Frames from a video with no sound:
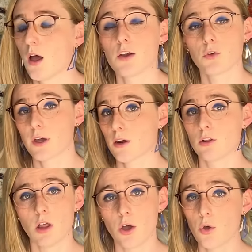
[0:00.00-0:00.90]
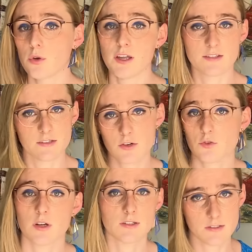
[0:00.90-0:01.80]
I took out a loan, etc,
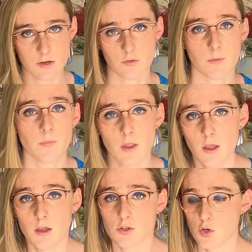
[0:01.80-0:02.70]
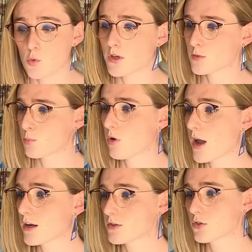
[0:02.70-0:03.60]
etc. 2 weeks prior
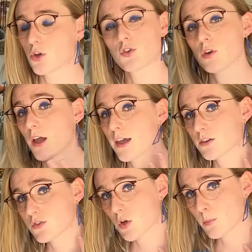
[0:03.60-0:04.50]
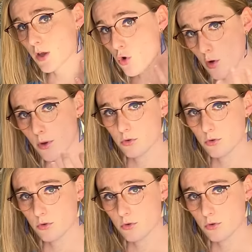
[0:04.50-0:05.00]
to surgery, I had to stop my hormone